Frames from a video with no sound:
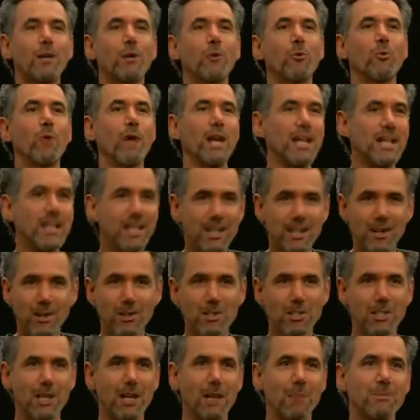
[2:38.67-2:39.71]
rein in our
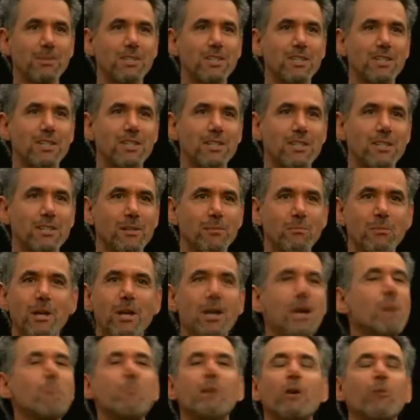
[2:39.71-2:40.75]
skepticism,
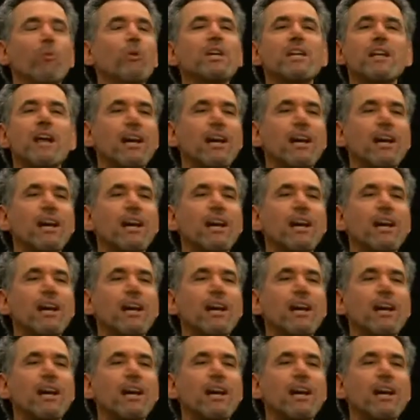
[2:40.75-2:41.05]
but we